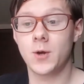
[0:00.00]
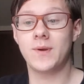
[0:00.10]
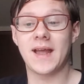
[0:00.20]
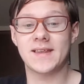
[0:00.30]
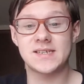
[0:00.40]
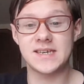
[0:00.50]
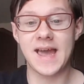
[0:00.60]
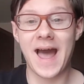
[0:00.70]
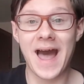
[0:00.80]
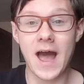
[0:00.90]
We got to see
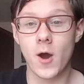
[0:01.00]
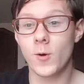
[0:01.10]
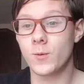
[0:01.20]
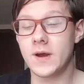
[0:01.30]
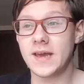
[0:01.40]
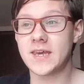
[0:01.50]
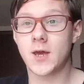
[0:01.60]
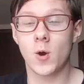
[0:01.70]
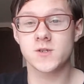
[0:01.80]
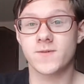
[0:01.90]
how he
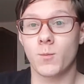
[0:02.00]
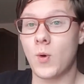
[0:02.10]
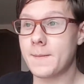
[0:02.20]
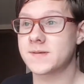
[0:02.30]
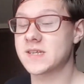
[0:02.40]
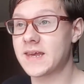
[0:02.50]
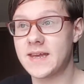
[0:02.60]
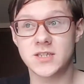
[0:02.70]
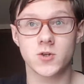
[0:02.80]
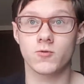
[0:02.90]
goes from web
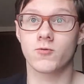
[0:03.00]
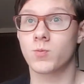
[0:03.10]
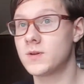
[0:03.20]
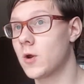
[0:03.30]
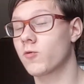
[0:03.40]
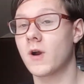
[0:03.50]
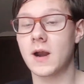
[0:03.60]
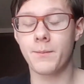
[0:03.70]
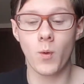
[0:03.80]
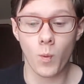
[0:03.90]
slinging to running
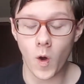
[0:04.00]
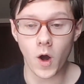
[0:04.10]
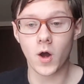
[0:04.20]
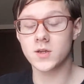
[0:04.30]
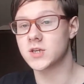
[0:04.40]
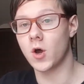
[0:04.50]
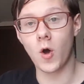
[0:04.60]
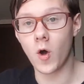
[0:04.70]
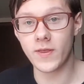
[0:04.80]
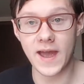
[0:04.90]
up a wall to
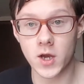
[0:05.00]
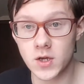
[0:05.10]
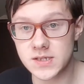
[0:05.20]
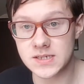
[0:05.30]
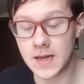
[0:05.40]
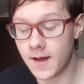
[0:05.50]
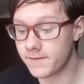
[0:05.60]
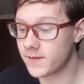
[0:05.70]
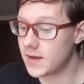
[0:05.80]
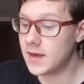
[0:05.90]
all that good
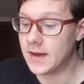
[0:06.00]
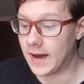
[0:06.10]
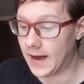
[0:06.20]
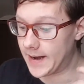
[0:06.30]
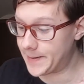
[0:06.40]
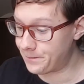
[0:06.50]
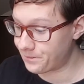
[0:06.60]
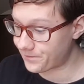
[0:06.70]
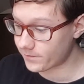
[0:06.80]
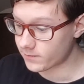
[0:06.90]
stuff.
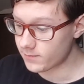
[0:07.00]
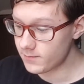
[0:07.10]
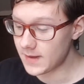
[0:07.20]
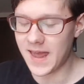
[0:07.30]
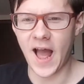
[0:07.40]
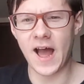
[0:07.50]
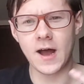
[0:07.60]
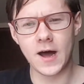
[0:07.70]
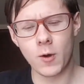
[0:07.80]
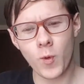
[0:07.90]
One
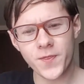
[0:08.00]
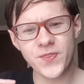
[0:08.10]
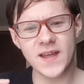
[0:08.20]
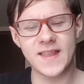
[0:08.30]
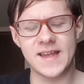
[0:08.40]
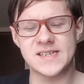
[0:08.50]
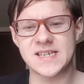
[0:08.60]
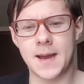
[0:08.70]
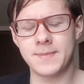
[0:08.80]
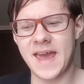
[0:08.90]
thing that
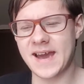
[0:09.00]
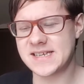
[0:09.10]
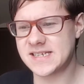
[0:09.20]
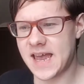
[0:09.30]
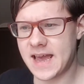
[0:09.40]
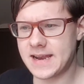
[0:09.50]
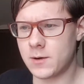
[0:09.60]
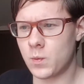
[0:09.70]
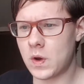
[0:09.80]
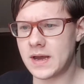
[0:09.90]
Insomniac said
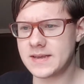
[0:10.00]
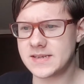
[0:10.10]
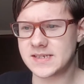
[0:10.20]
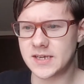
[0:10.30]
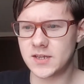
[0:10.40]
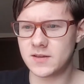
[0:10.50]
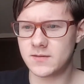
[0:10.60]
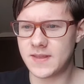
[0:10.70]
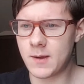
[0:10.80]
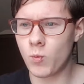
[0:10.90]
was
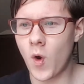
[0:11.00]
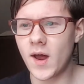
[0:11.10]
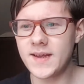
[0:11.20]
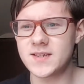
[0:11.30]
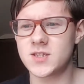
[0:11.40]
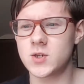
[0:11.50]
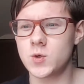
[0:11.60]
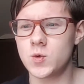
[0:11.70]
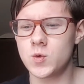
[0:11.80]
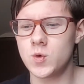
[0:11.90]
they wanted
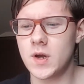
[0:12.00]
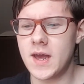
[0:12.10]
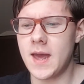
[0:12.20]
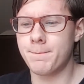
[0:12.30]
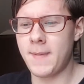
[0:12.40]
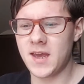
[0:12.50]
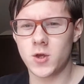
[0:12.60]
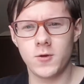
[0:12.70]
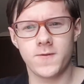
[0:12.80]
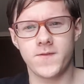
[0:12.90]
to make
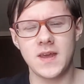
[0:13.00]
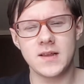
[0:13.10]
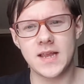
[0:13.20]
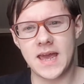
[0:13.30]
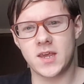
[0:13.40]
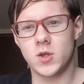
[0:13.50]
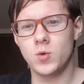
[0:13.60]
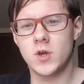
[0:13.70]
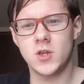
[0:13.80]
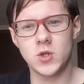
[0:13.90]
you feel like you
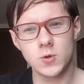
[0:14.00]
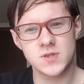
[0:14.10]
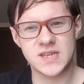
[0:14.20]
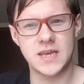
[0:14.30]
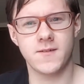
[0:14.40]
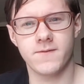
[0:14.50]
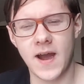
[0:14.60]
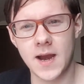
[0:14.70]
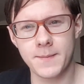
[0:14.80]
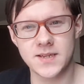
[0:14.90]
could use the
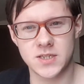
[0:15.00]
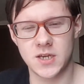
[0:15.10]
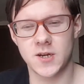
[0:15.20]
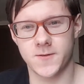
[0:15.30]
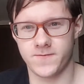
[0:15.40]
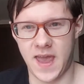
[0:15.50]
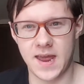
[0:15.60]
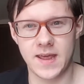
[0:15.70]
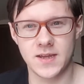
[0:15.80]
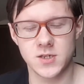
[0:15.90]
environment to your
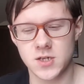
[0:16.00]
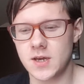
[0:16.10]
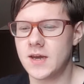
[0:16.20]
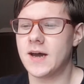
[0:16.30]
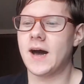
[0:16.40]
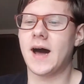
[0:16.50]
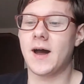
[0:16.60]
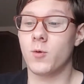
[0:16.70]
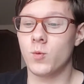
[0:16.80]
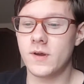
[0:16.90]
advantage,
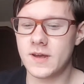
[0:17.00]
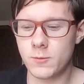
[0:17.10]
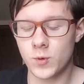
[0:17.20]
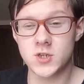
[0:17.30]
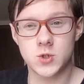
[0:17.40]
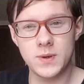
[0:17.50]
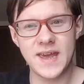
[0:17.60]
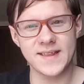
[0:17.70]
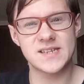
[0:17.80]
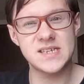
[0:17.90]
which we
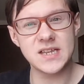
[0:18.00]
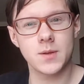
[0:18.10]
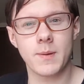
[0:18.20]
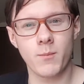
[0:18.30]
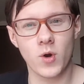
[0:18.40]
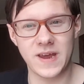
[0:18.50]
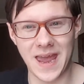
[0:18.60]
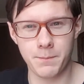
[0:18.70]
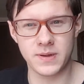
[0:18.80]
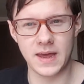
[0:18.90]
got to see a little bit more
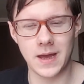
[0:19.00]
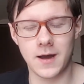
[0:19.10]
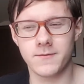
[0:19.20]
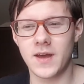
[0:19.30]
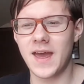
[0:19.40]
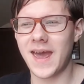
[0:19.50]
gameplay of,